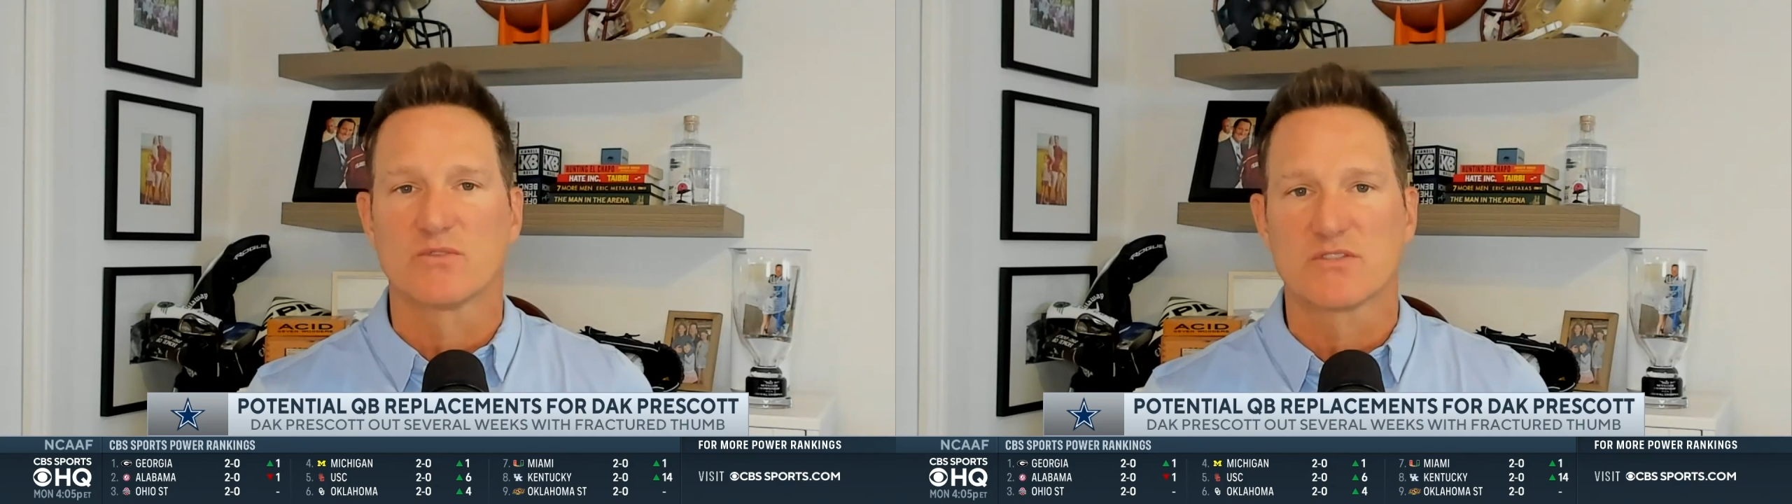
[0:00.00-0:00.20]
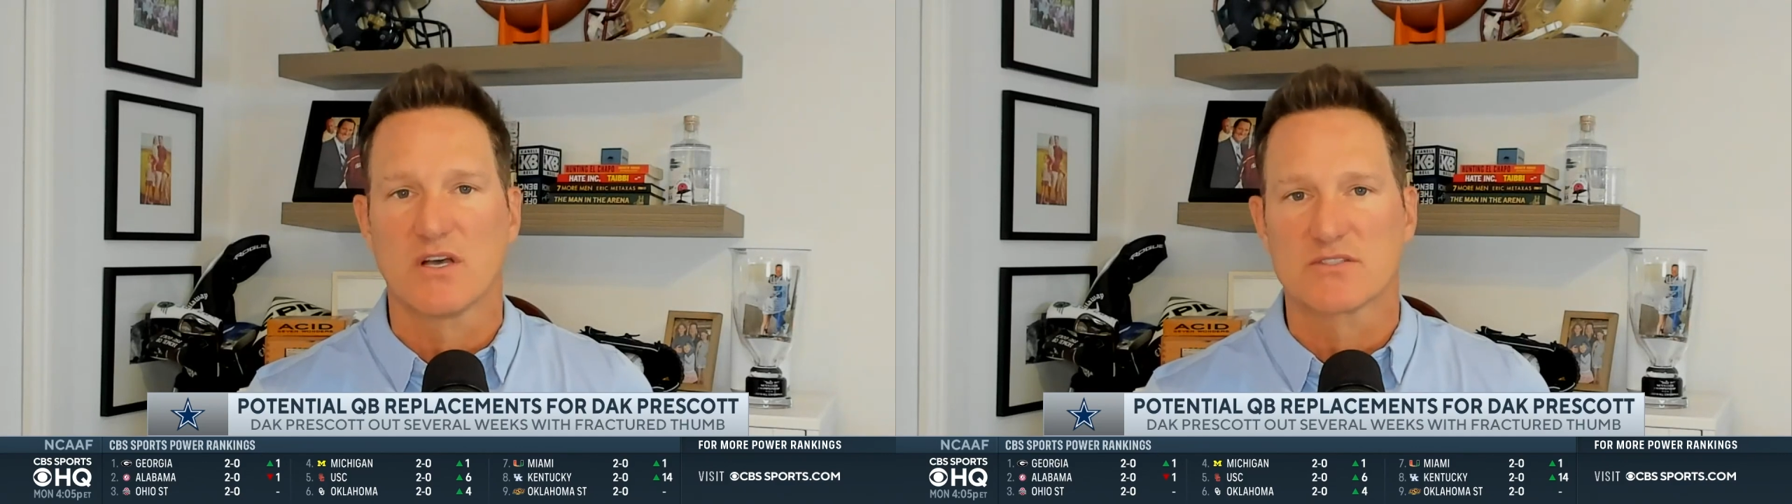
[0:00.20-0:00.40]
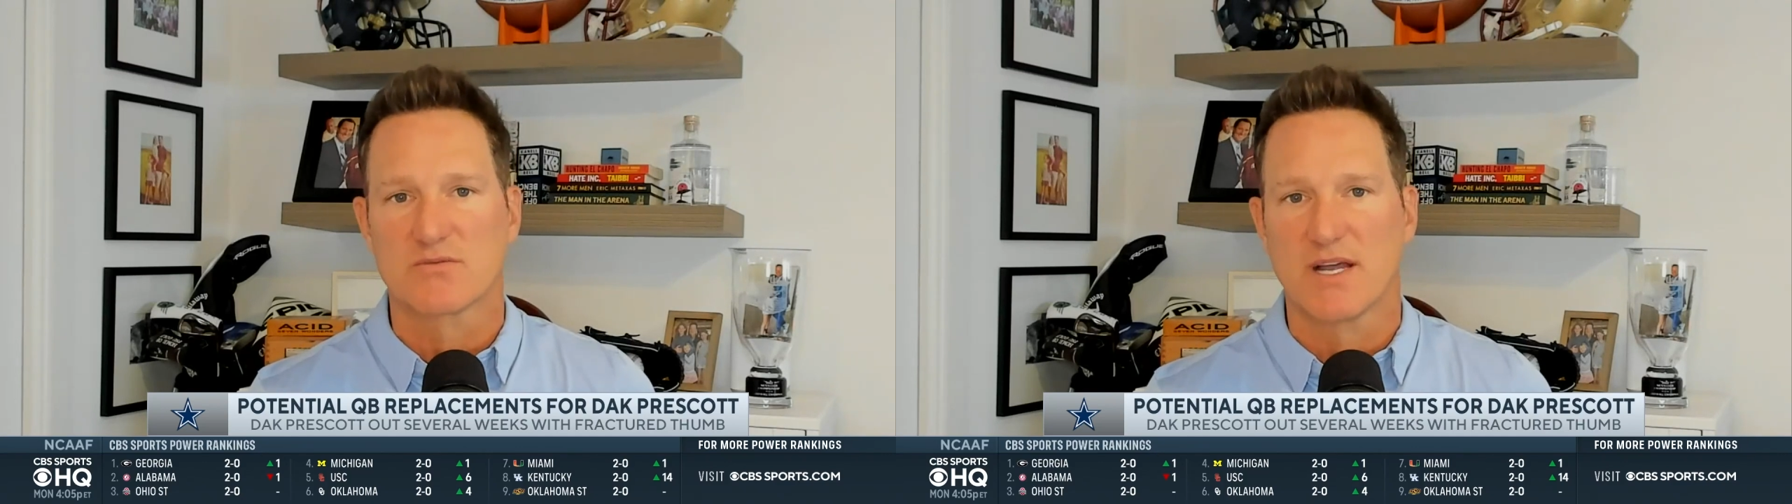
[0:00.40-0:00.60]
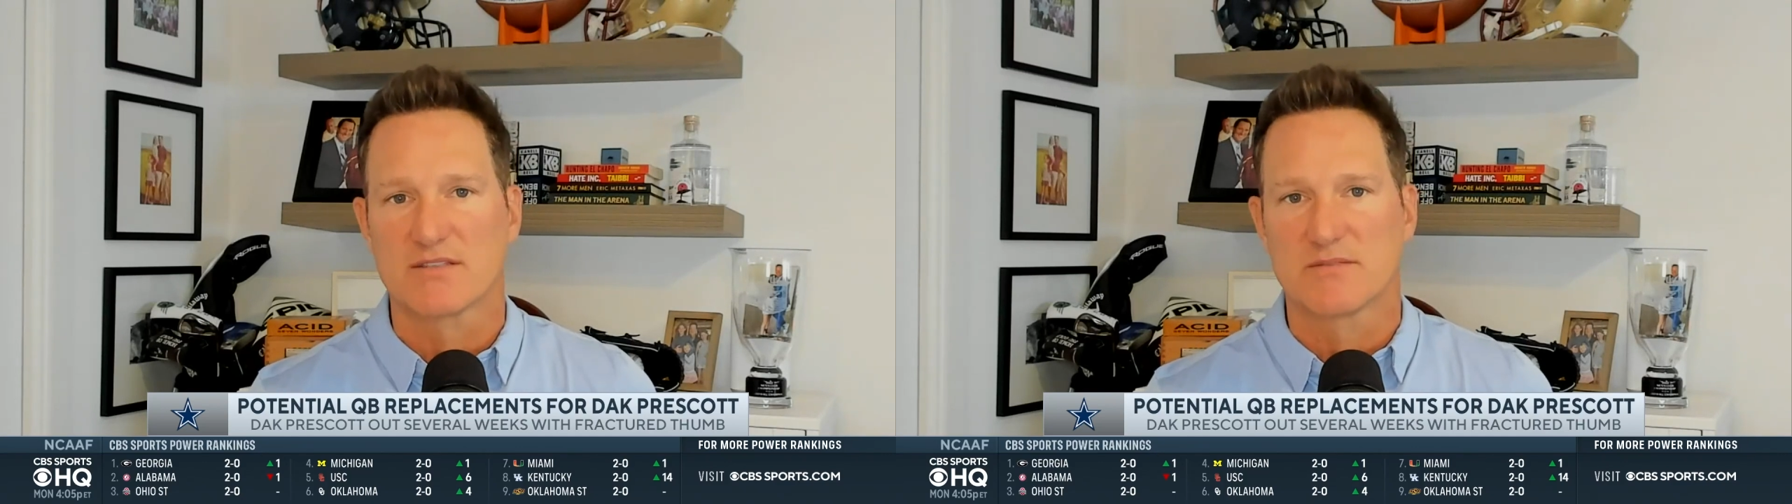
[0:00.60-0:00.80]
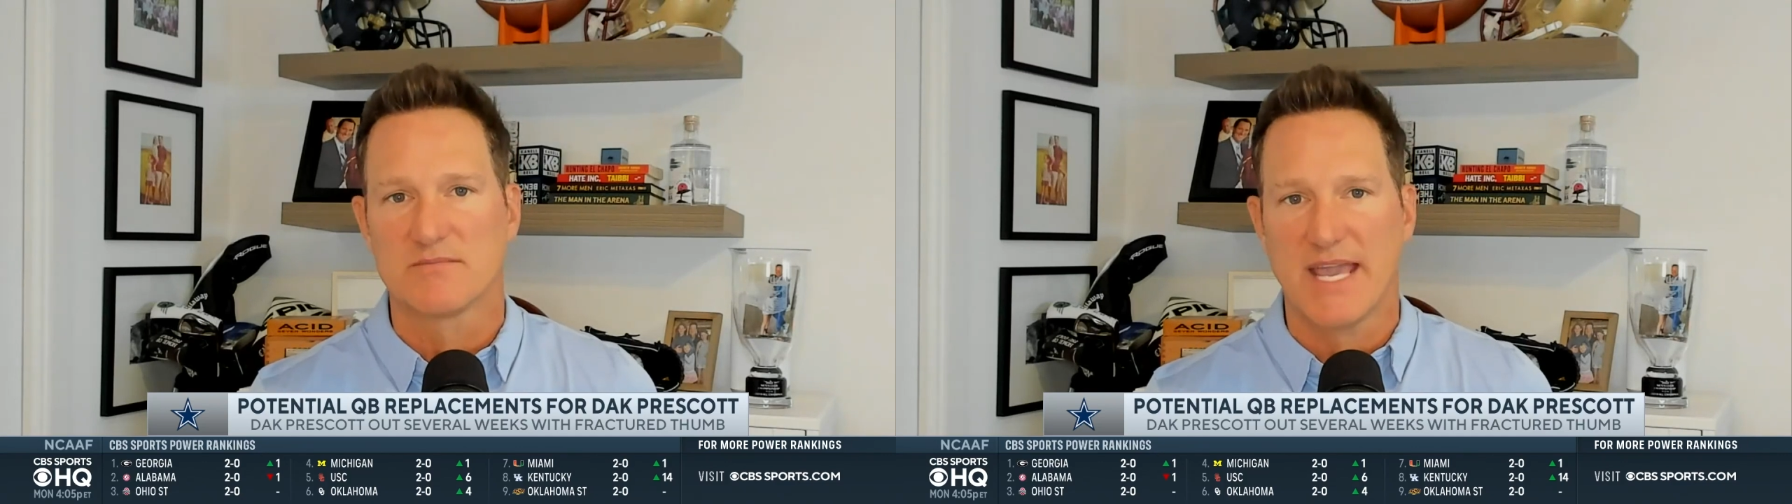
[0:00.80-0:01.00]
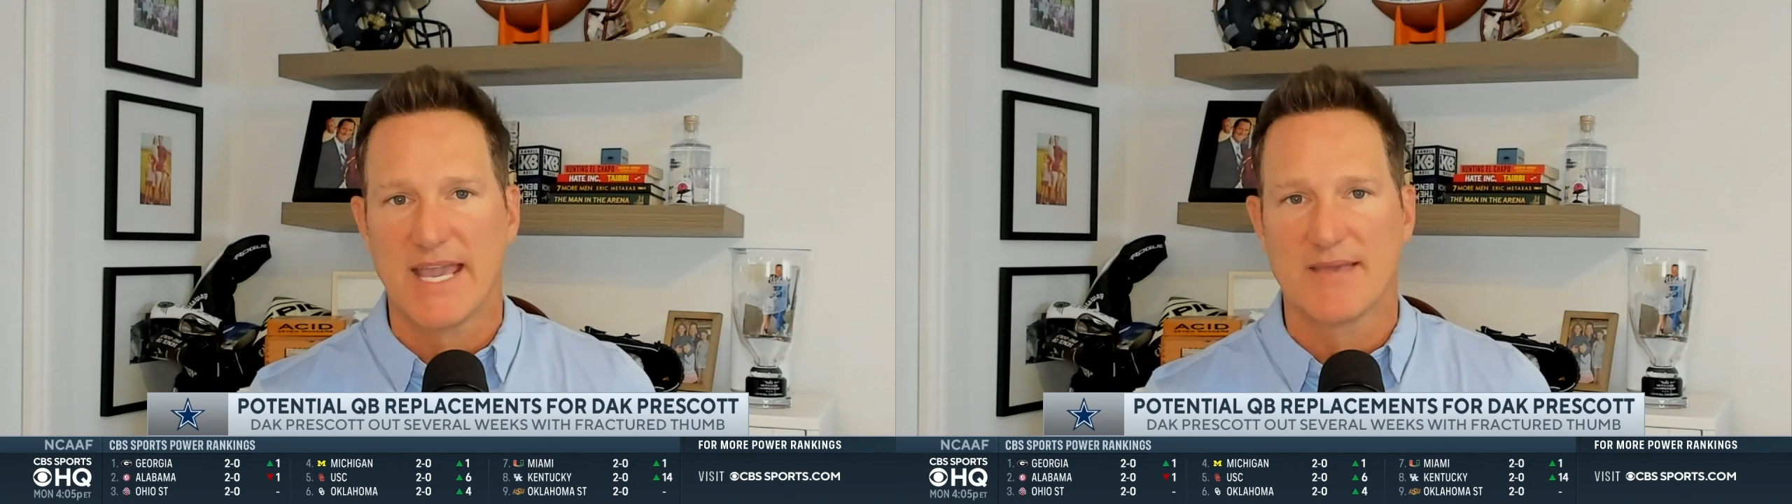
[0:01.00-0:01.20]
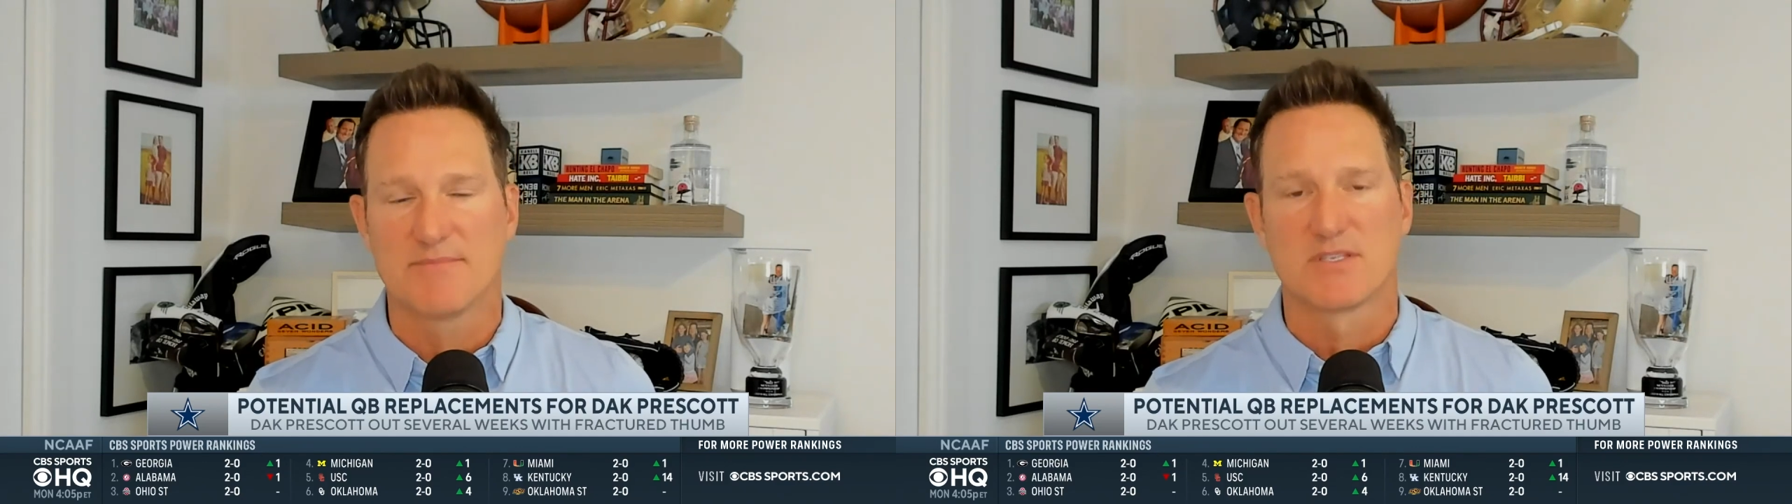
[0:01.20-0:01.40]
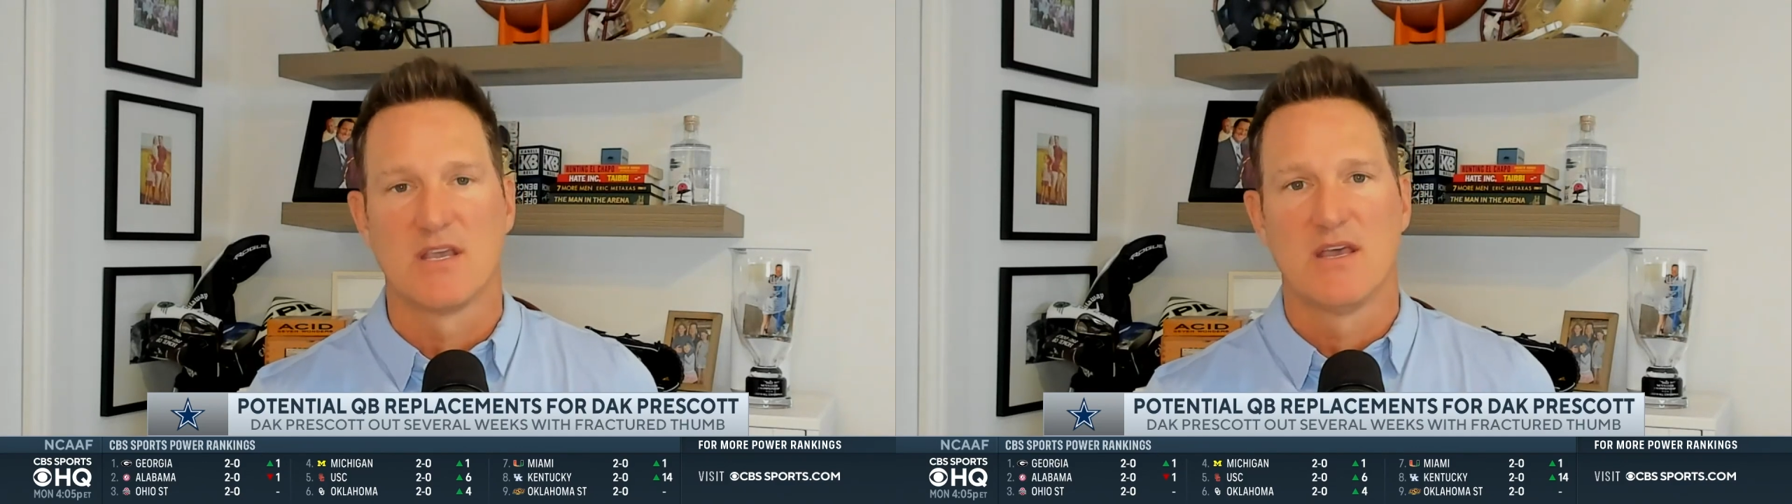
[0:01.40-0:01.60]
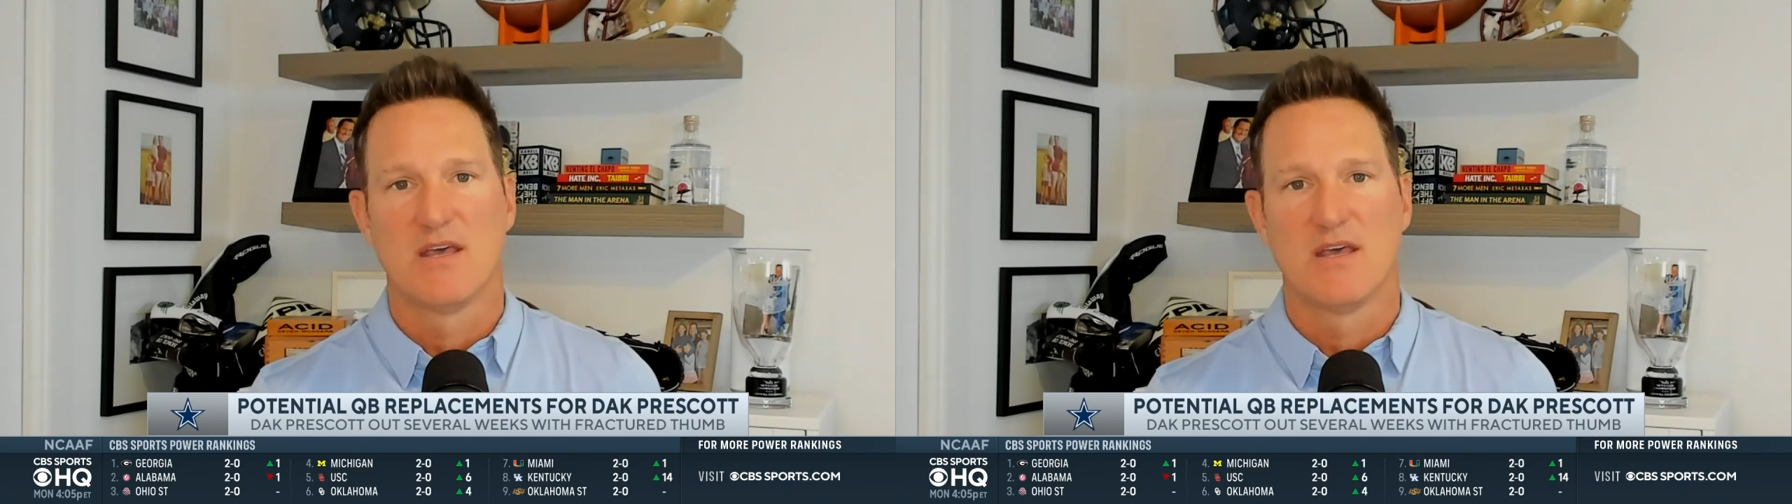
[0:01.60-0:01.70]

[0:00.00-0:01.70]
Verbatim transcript: and we'll toss around some names,